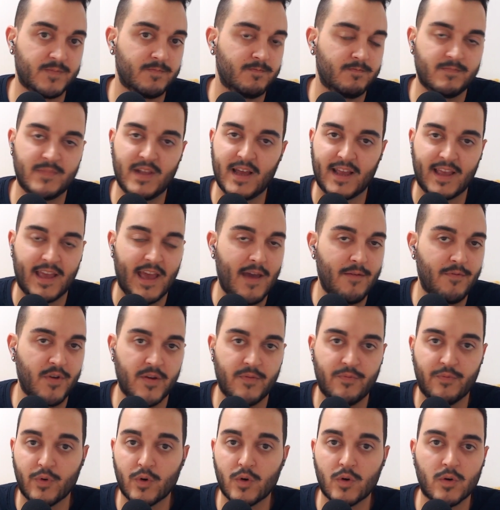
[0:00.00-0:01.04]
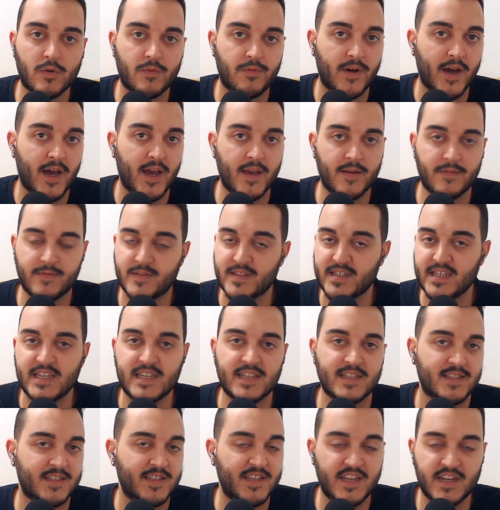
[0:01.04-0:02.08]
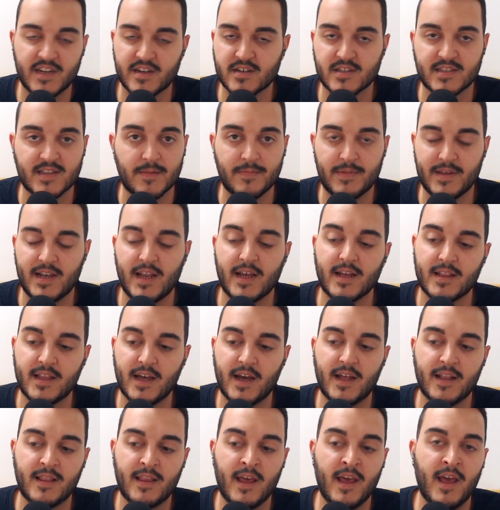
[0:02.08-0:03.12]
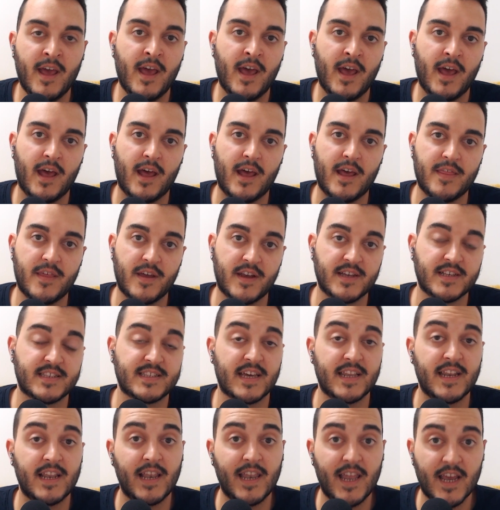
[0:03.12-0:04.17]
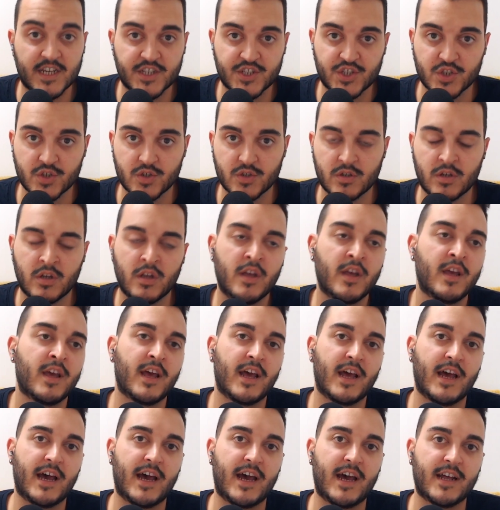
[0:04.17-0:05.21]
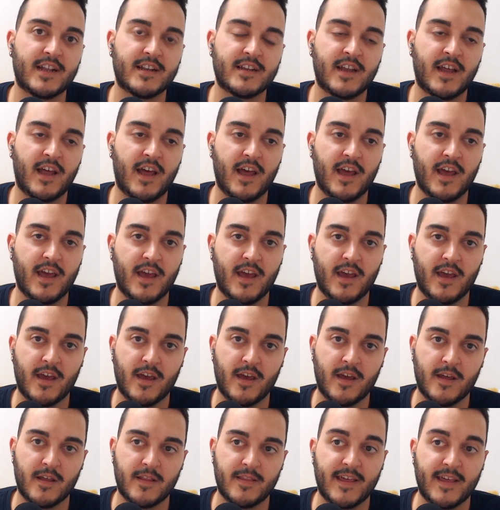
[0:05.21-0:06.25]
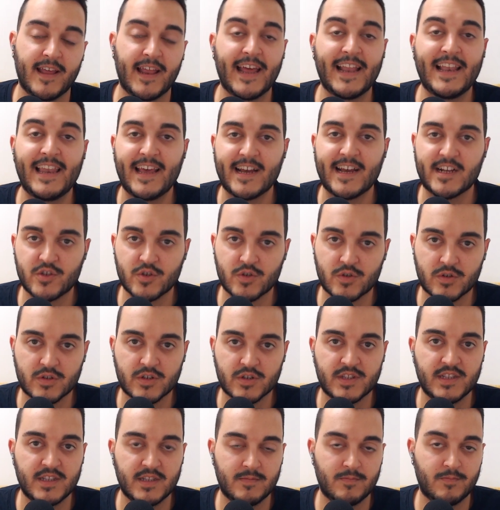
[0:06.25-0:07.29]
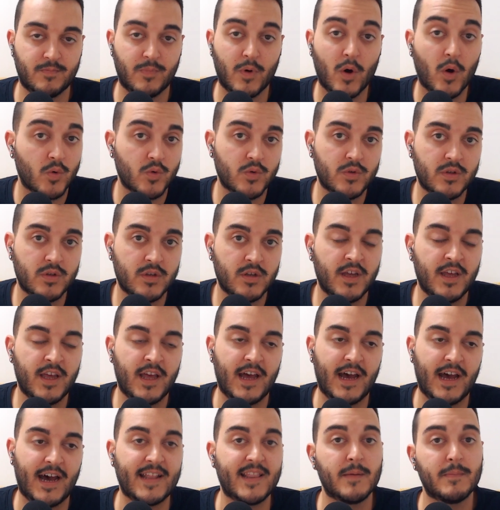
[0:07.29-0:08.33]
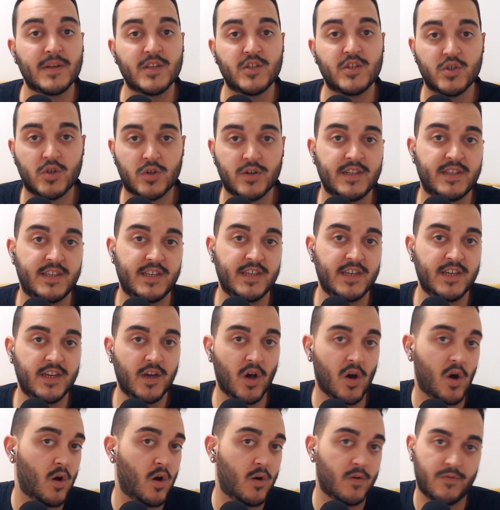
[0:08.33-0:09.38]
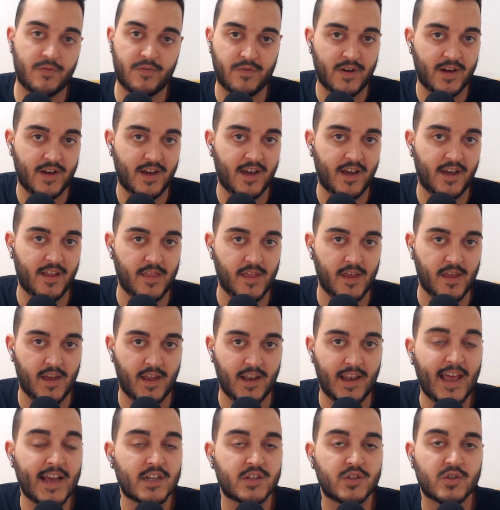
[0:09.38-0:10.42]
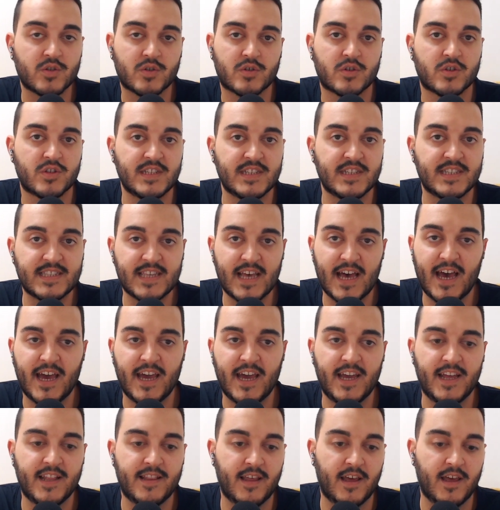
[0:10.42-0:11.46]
like every 4, 5, 6 years, something like that. There is an election, and the electors vote, and the majority of the electors decide